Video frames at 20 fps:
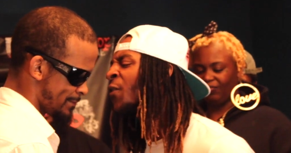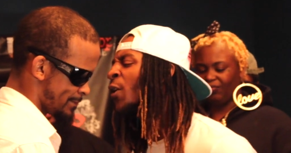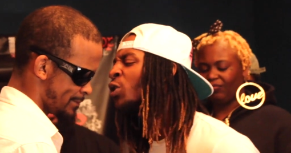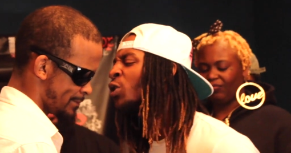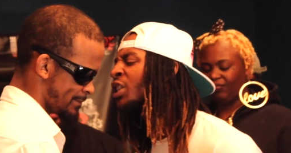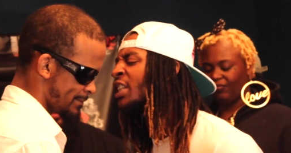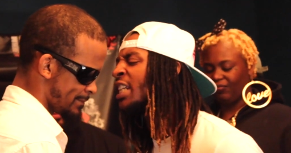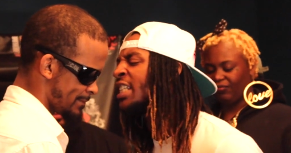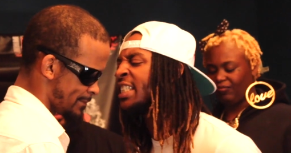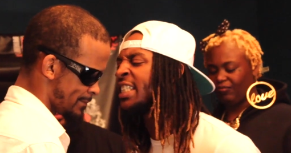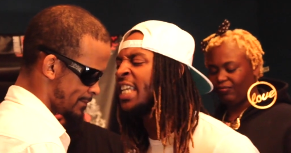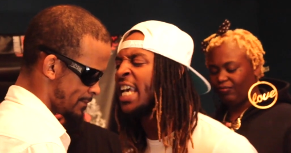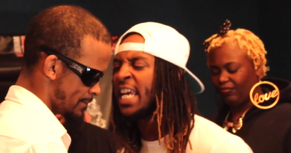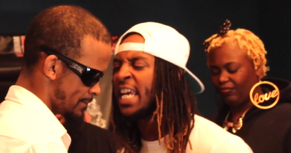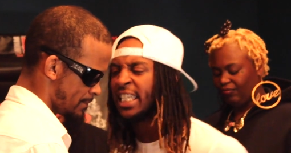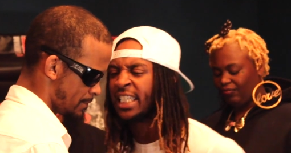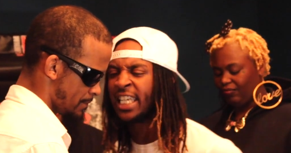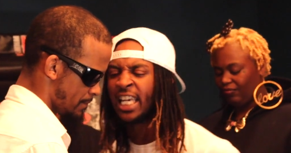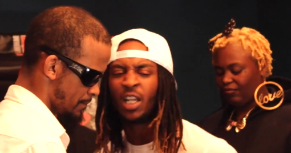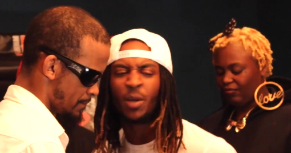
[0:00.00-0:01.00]
Speaker 1: first and
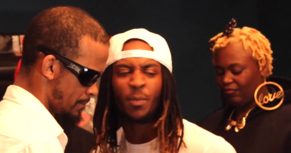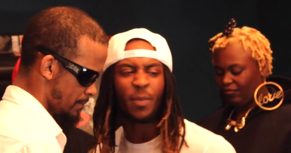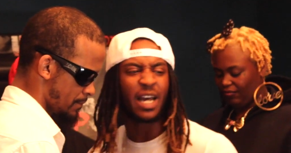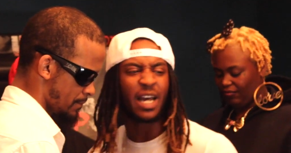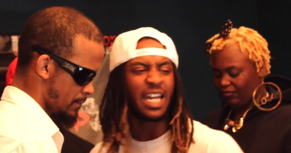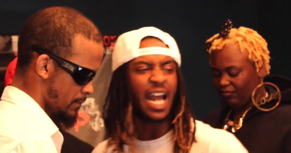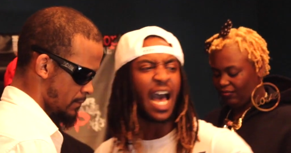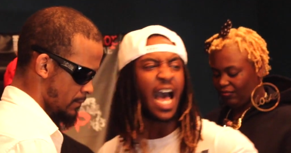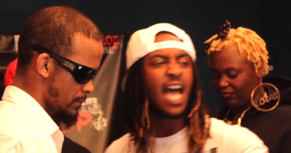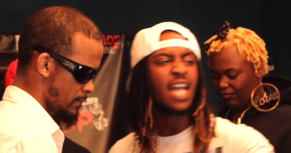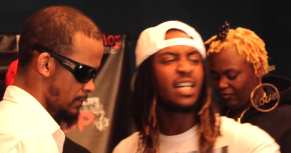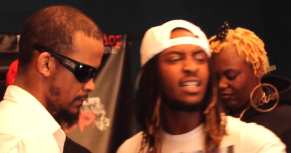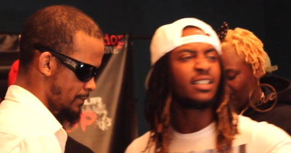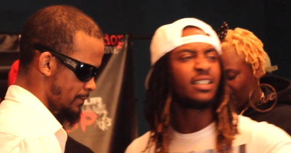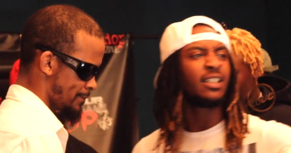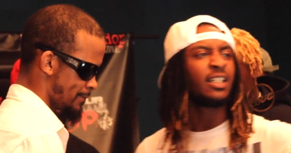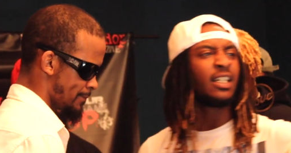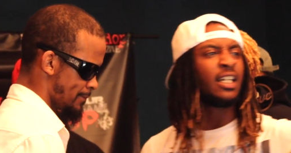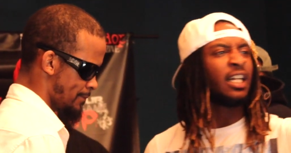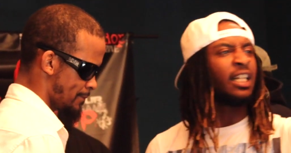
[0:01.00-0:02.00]
ten, kill him by nine.
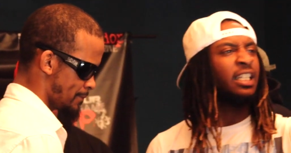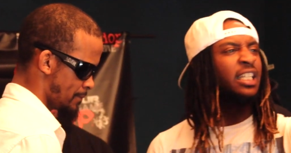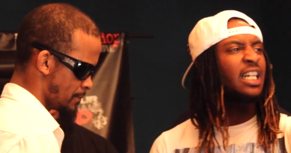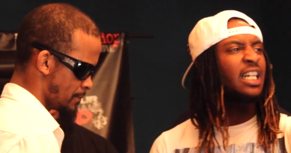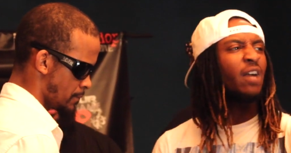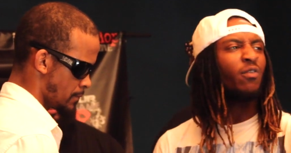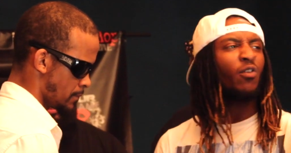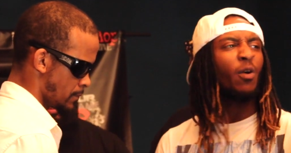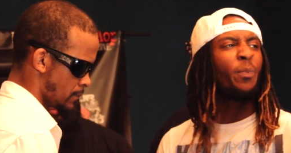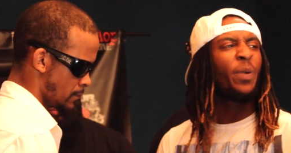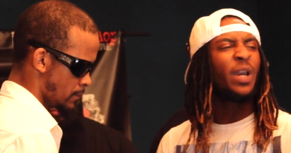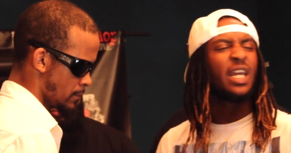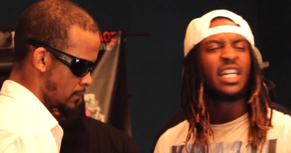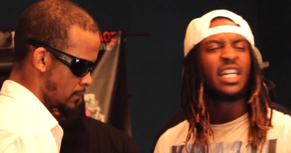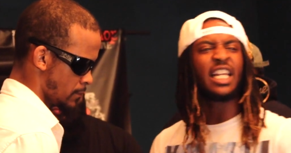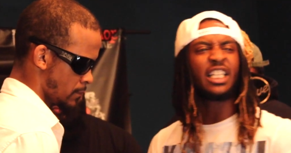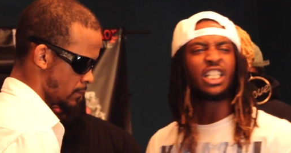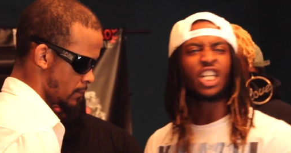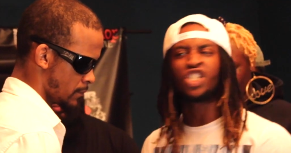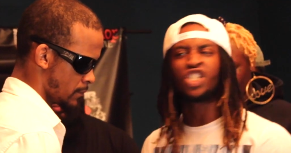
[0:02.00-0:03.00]
Then I'm
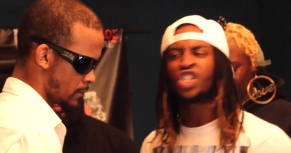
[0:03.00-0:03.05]
repenting at the